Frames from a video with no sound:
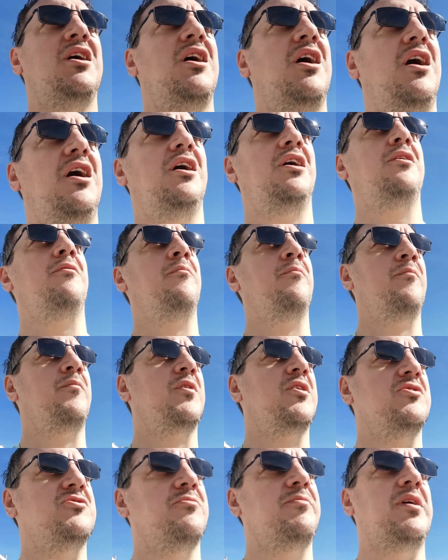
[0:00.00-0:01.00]

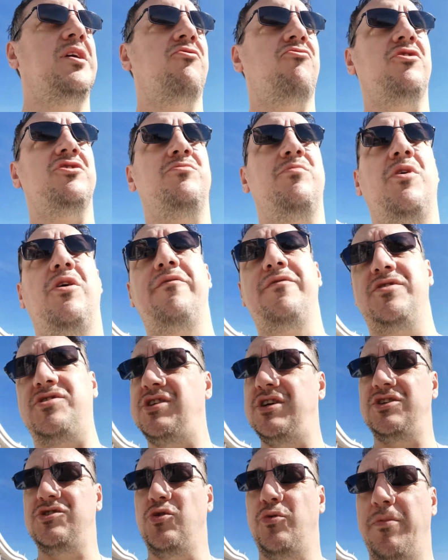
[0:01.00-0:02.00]
because it'd be interesting. But
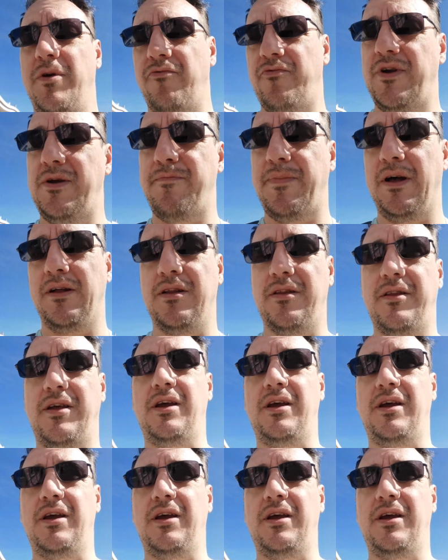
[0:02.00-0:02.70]
obviously it's all been rebuilt.